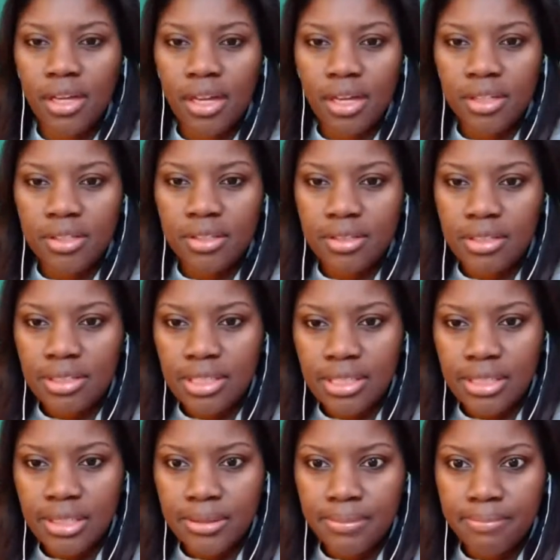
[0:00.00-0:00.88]

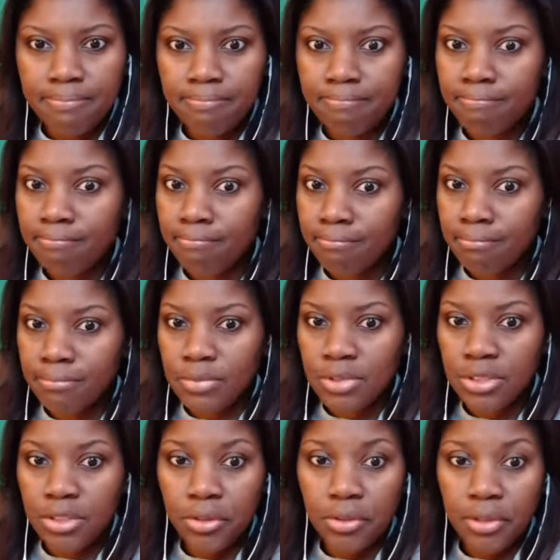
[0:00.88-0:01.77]
And
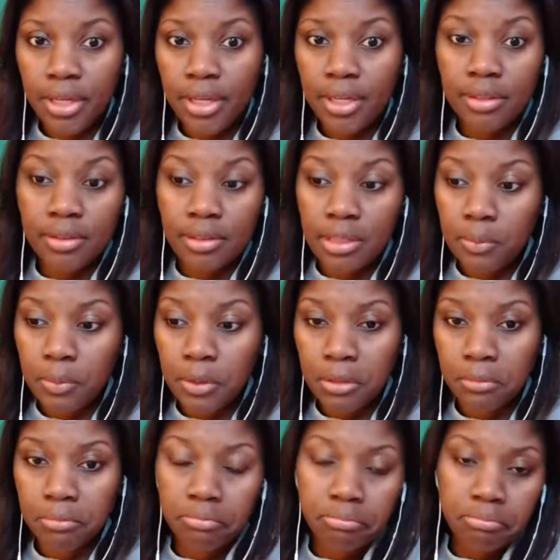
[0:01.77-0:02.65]
so yeah, I
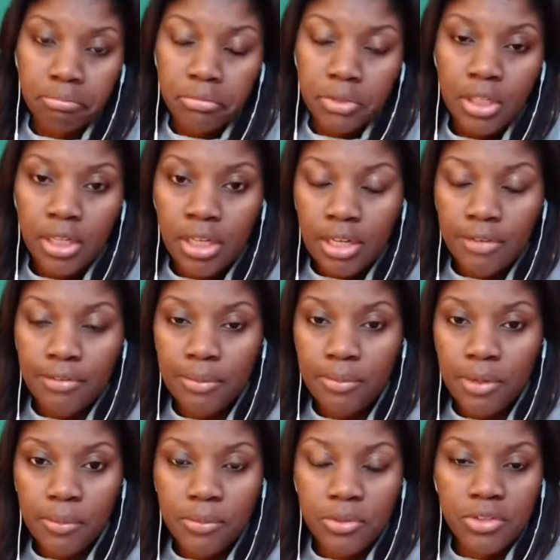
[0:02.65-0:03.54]
mean, if
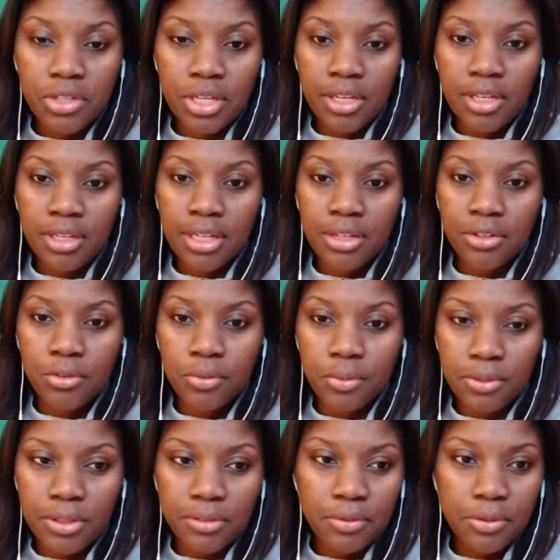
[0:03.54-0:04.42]
I'm not mistaken, I do
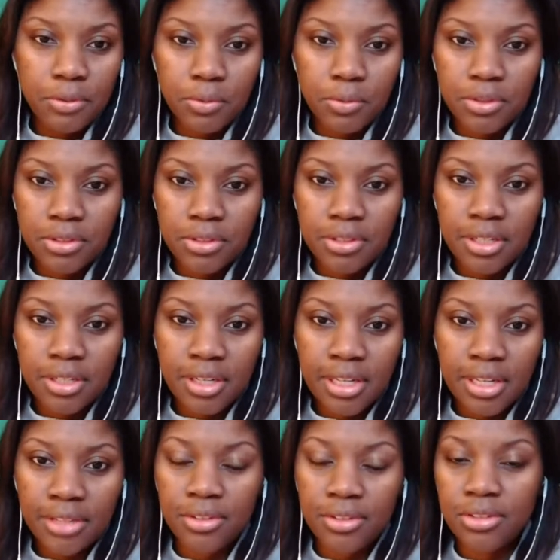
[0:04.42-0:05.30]
believe it was
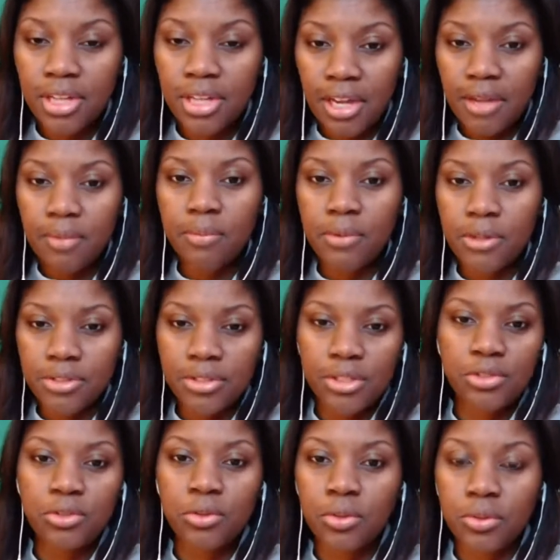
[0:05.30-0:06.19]
at the time
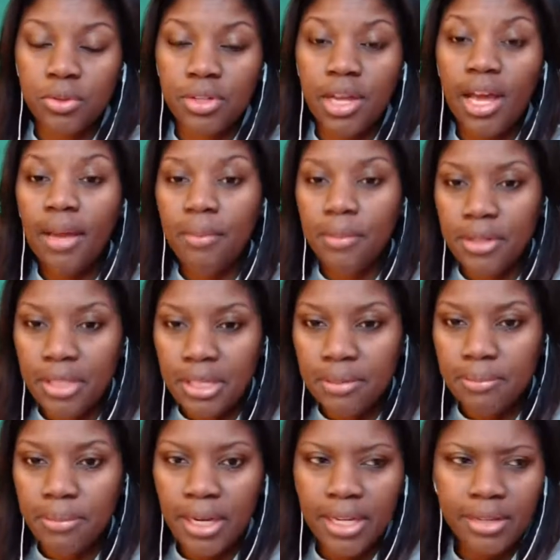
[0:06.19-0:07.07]
presidential
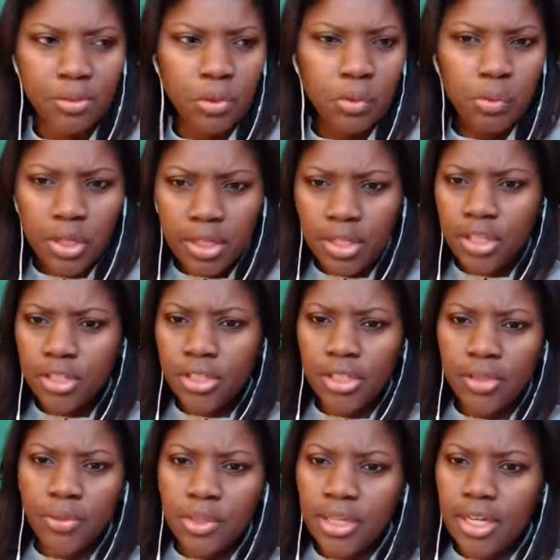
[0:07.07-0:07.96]
nominee Biden. Well, what kind
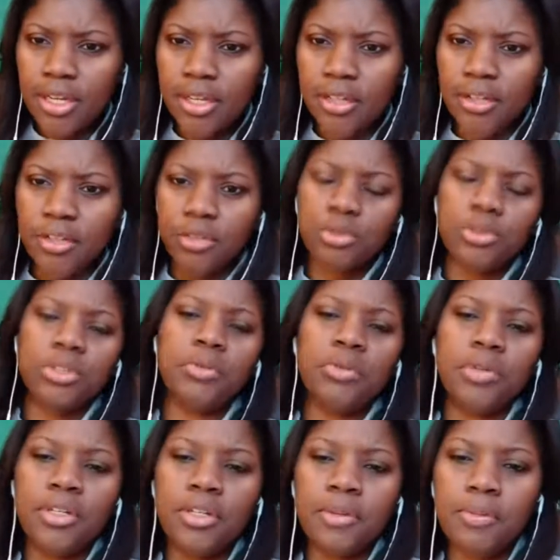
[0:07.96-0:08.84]
of country are
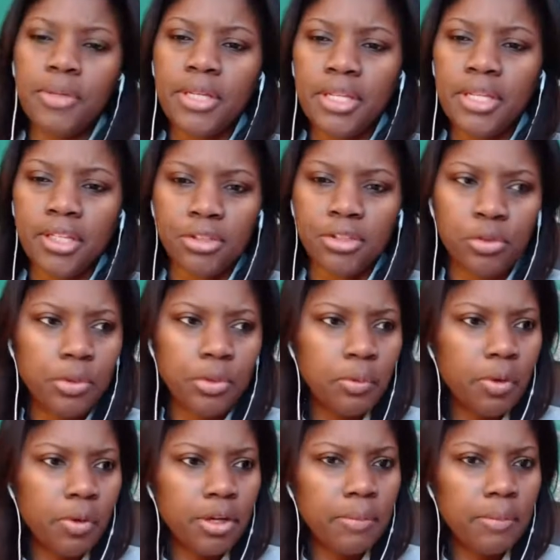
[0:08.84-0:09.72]
we going to be? Do we
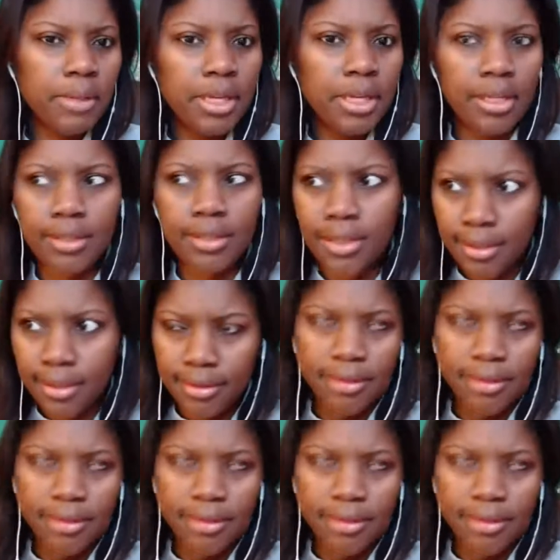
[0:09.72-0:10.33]
want to be like?